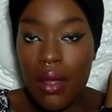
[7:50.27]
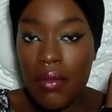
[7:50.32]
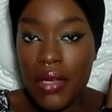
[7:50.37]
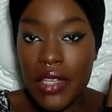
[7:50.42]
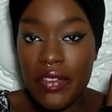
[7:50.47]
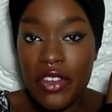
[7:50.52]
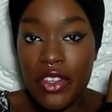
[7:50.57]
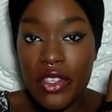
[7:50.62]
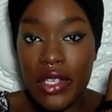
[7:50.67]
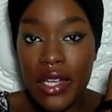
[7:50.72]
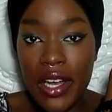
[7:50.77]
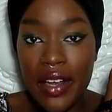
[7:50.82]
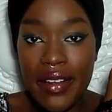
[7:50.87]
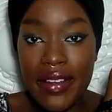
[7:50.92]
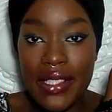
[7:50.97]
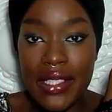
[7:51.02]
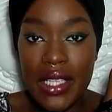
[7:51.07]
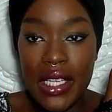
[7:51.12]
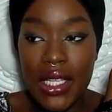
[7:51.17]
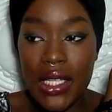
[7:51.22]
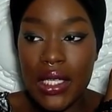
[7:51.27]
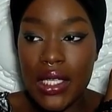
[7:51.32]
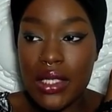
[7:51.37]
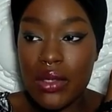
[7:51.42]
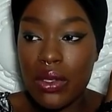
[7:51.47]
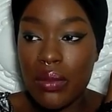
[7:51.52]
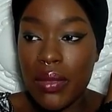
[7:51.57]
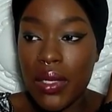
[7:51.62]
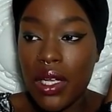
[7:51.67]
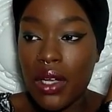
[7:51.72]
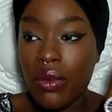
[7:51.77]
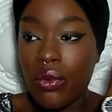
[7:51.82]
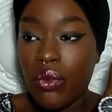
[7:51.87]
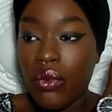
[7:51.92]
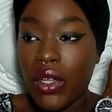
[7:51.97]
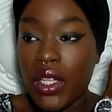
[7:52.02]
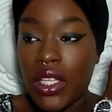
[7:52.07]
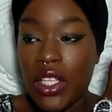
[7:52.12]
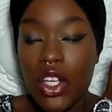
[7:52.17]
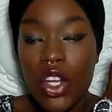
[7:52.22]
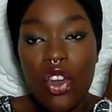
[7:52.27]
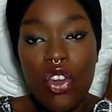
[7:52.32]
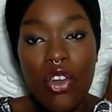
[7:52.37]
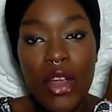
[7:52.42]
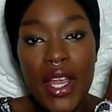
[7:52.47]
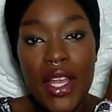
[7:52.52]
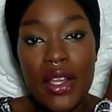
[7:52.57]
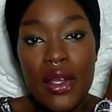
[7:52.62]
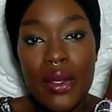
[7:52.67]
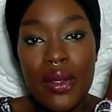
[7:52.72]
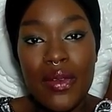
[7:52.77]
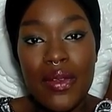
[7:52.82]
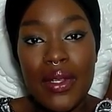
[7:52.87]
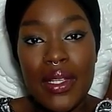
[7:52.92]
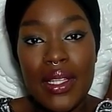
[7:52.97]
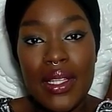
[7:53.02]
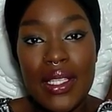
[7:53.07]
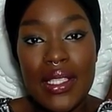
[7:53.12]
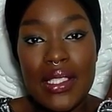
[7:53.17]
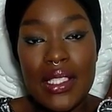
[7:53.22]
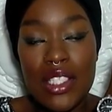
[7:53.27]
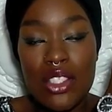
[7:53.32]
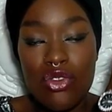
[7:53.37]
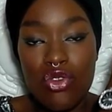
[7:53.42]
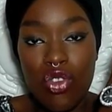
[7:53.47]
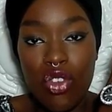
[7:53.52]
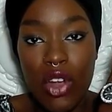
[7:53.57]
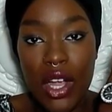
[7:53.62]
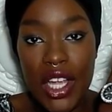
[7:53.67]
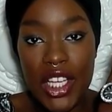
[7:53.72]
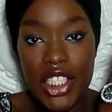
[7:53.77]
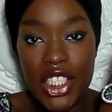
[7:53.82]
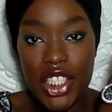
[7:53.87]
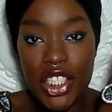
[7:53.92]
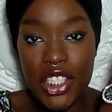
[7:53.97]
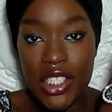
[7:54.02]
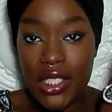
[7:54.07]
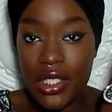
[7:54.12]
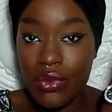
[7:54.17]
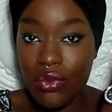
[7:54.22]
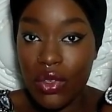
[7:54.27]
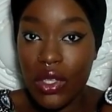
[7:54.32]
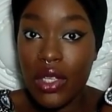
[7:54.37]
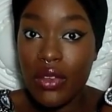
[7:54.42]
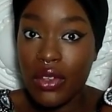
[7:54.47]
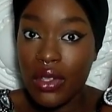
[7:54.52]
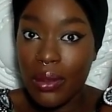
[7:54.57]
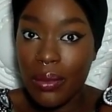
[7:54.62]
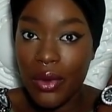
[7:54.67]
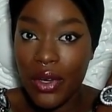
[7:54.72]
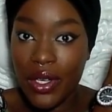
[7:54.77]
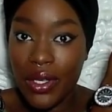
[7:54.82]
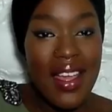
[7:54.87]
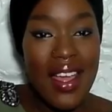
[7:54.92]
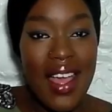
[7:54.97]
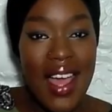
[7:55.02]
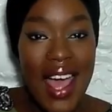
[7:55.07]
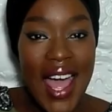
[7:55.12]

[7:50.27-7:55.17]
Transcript: but if you're darker skinned, this would be a really great nude, and this is Rush. It's really, really pretty.